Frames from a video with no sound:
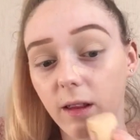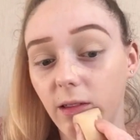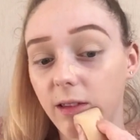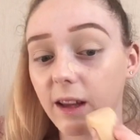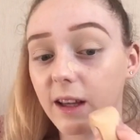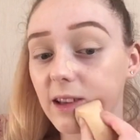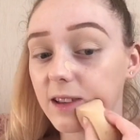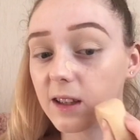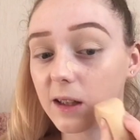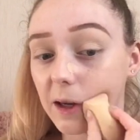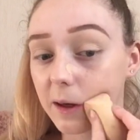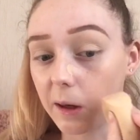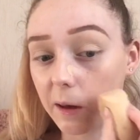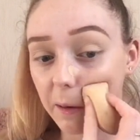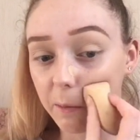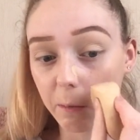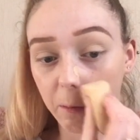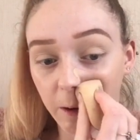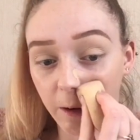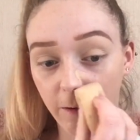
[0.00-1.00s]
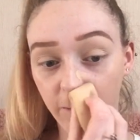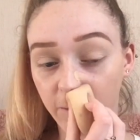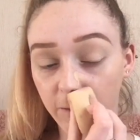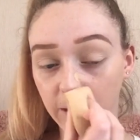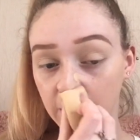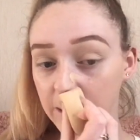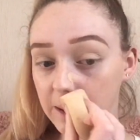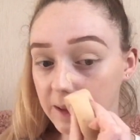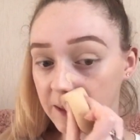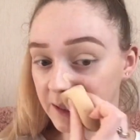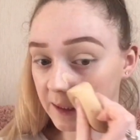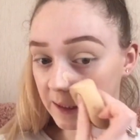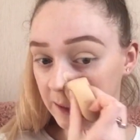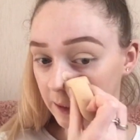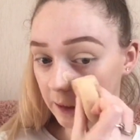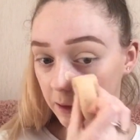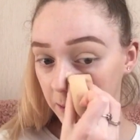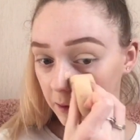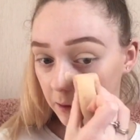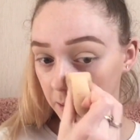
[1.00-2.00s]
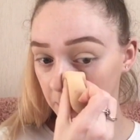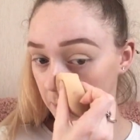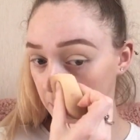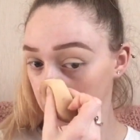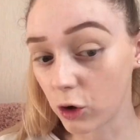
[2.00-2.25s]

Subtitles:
lighten it up with concealer.